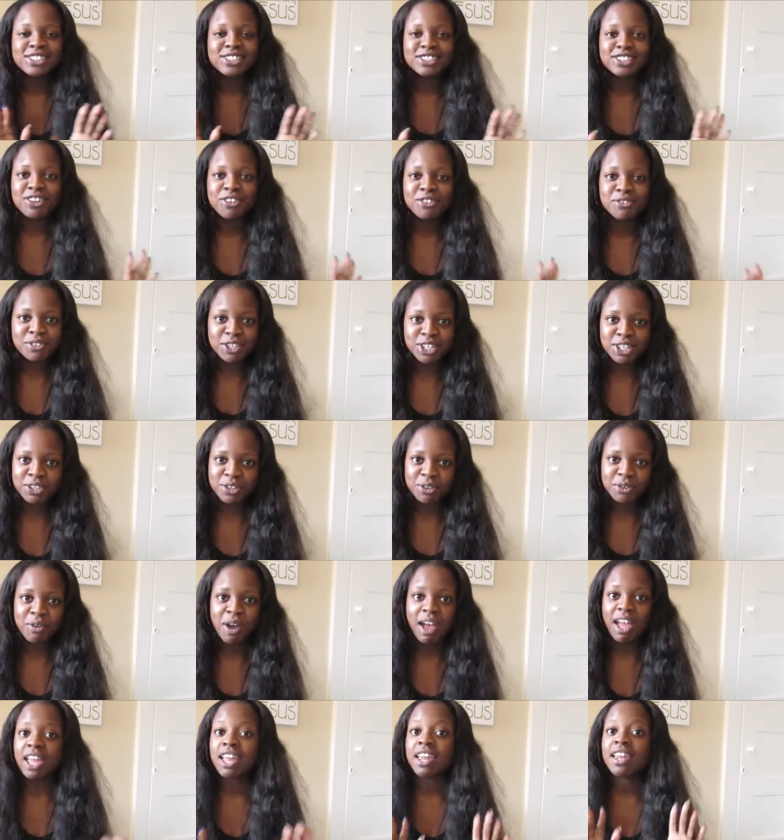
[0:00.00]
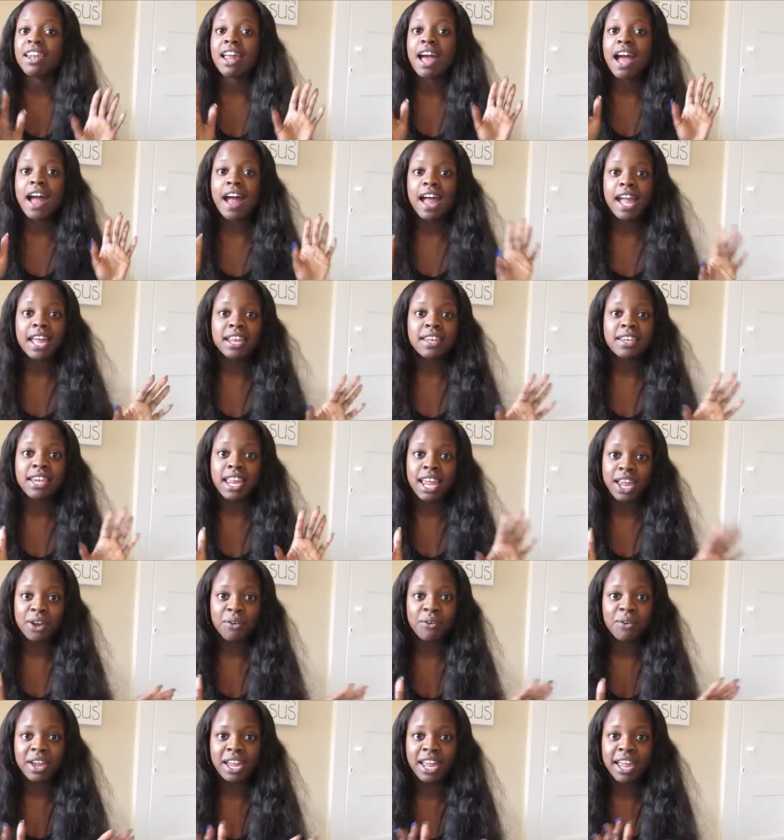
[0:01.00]
so new, and I
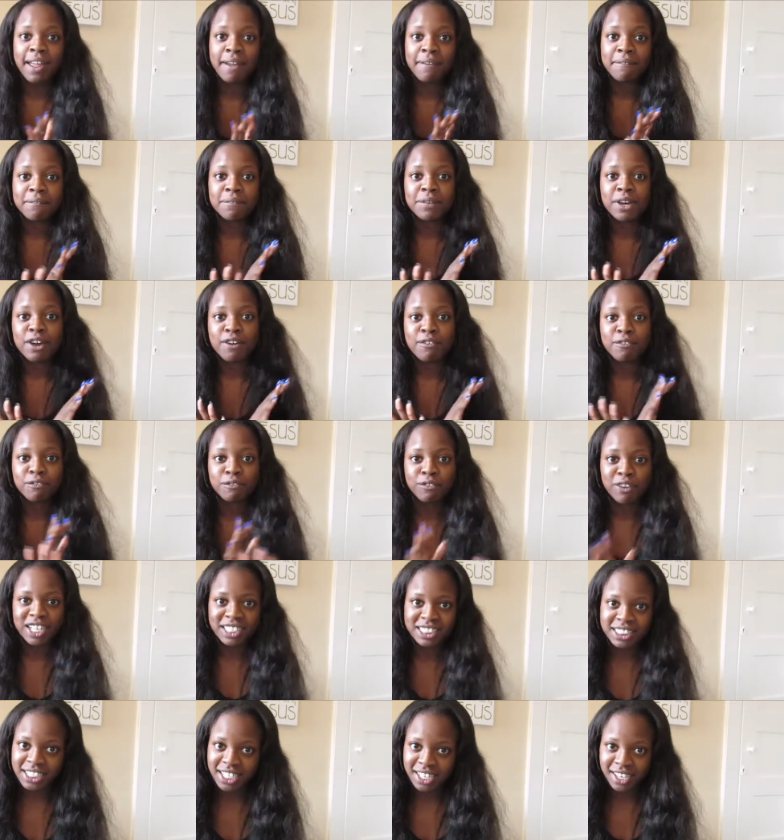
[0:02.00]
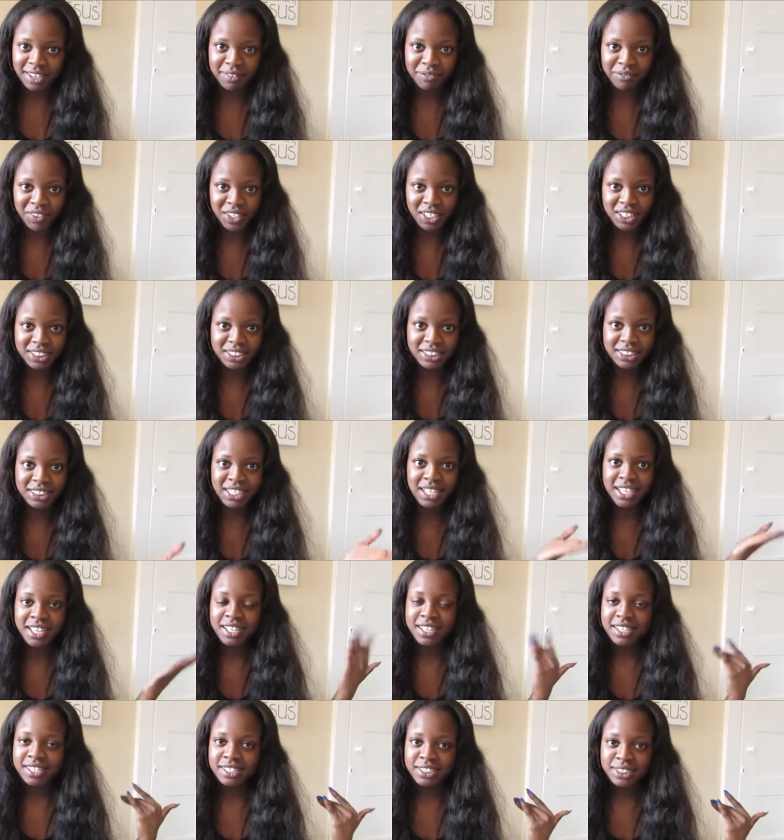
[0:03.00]
now have a fresh canvas
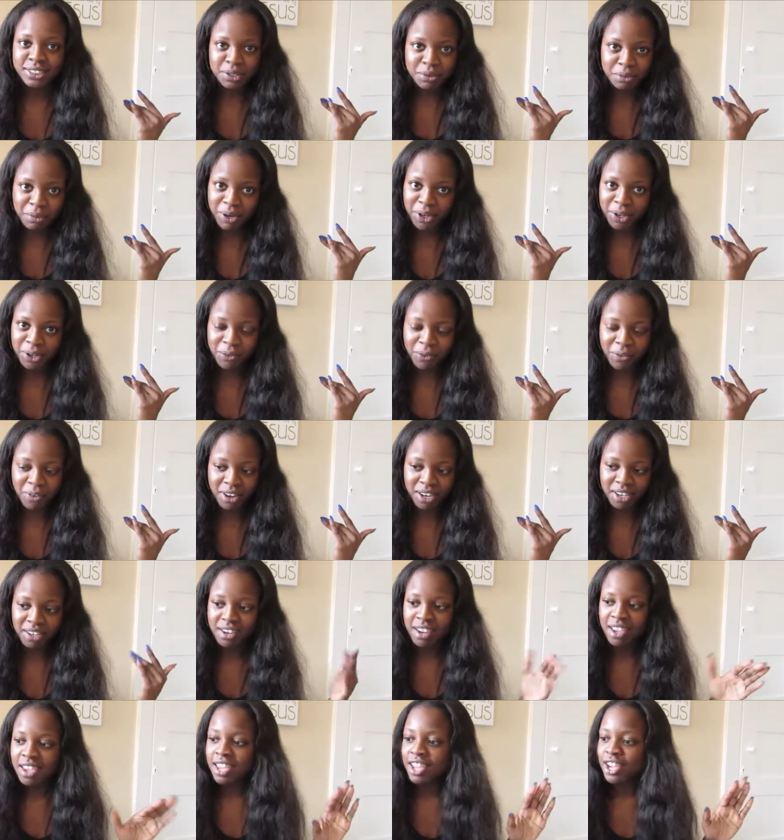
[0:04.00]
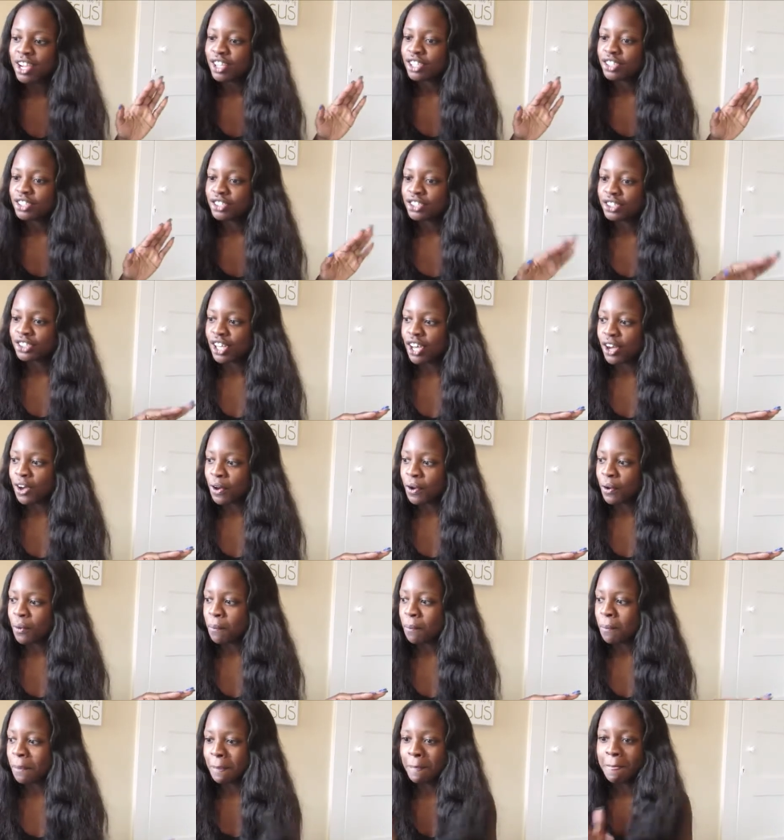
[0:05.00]
to work on.
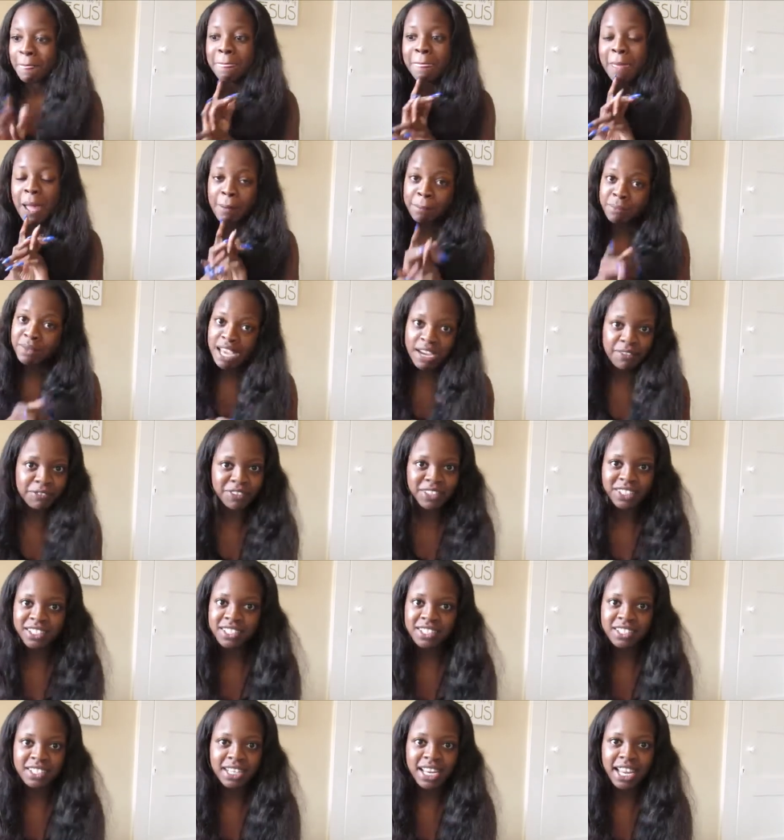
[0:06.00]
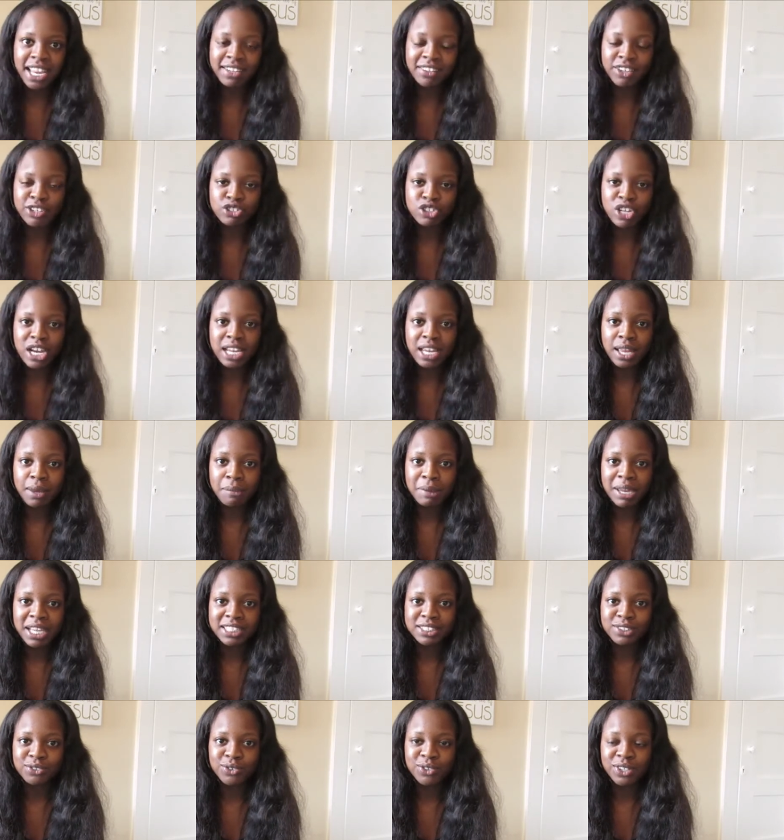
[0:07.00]
So, I'm definitely going to have to try that
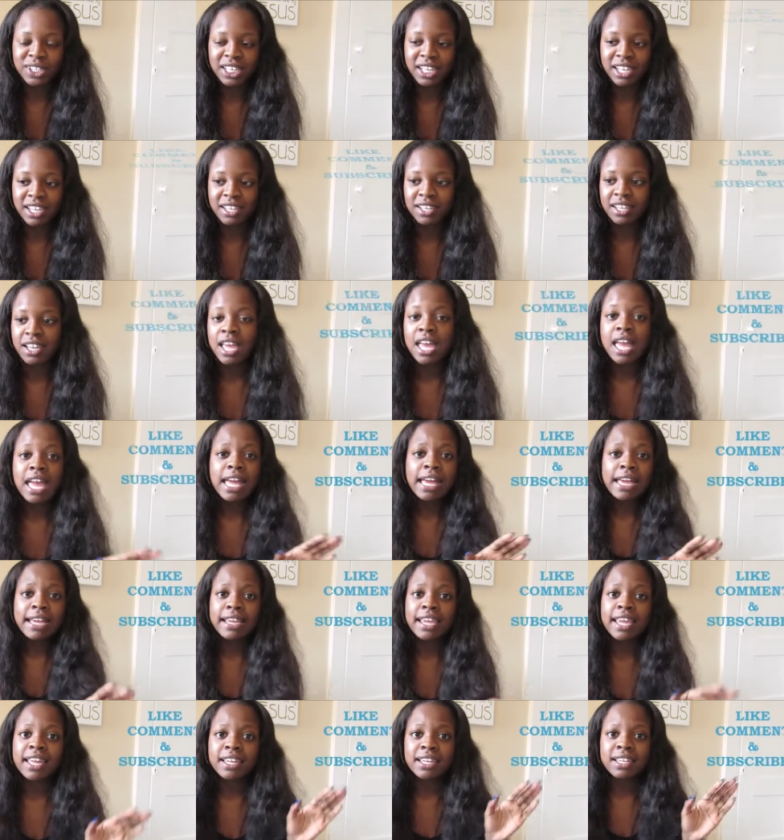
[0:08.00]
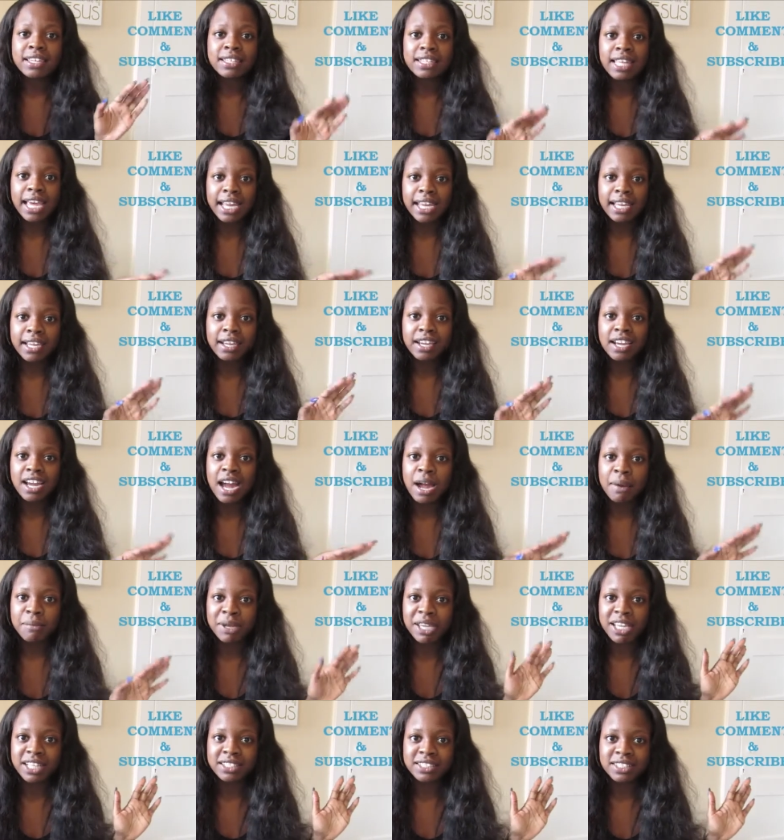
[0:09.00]
mask on again. Again, like,
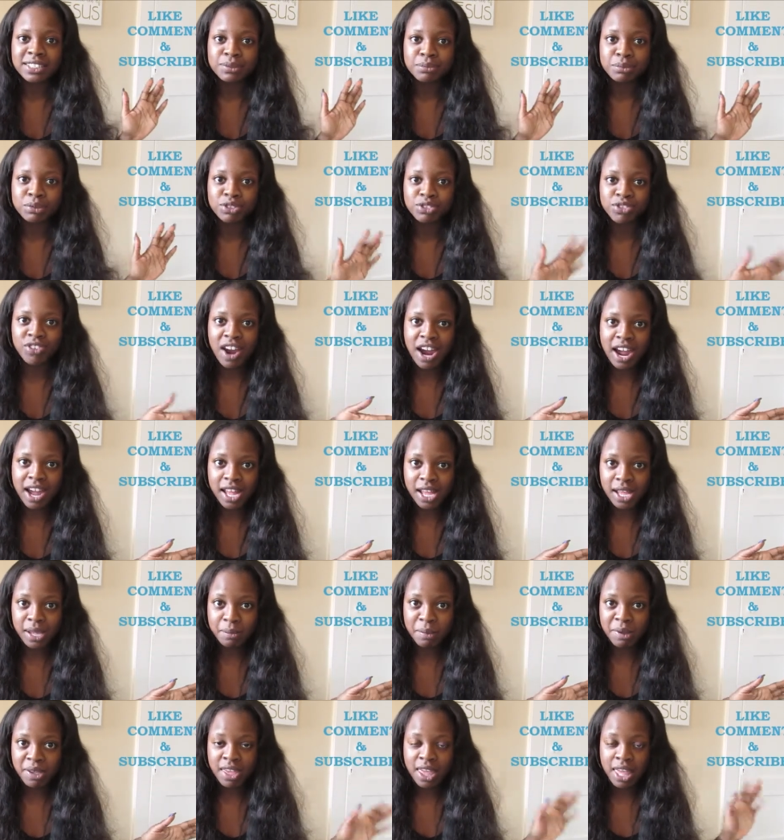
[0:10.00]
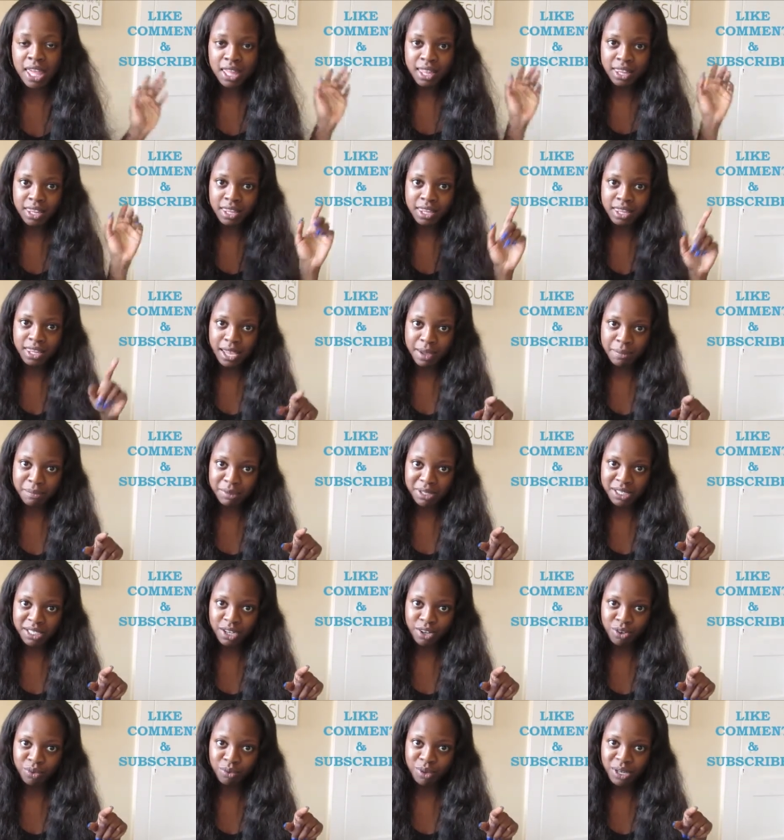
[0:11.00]
comment, and subscribe. Let me
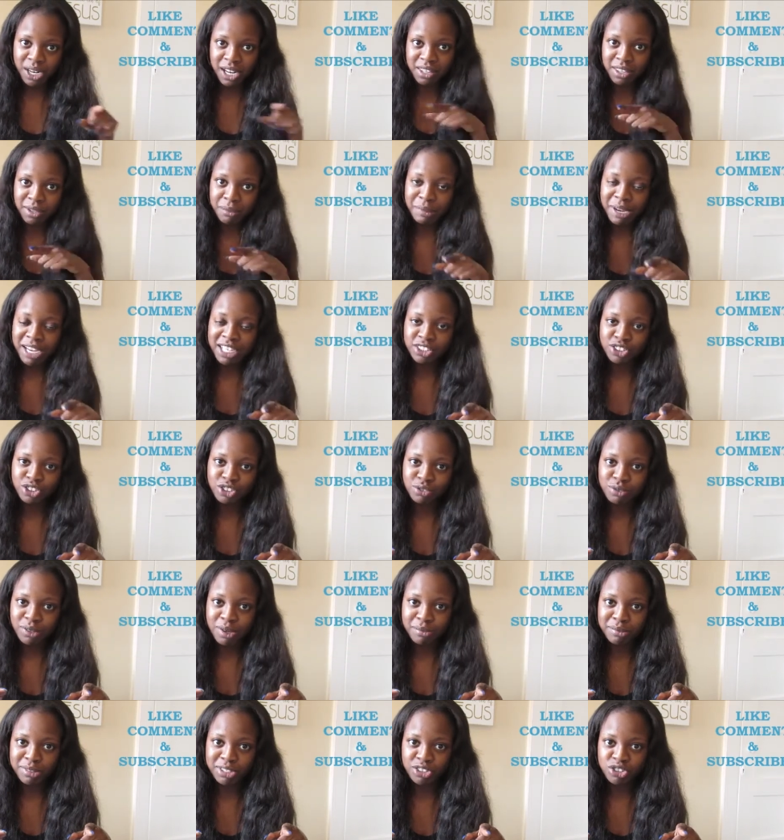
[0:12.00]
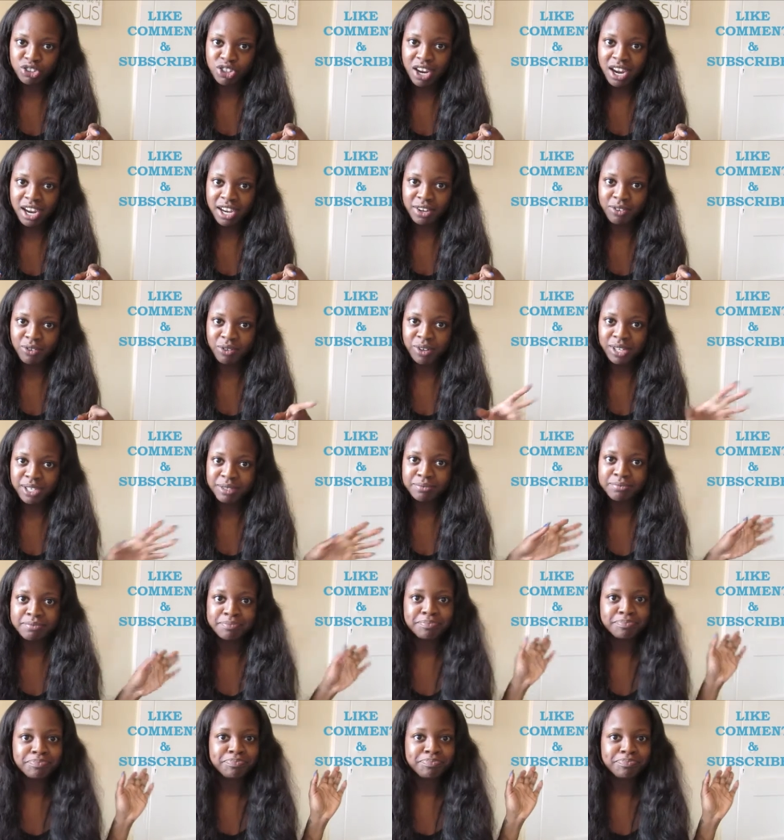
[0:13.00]
know what other mesh you want me to try on.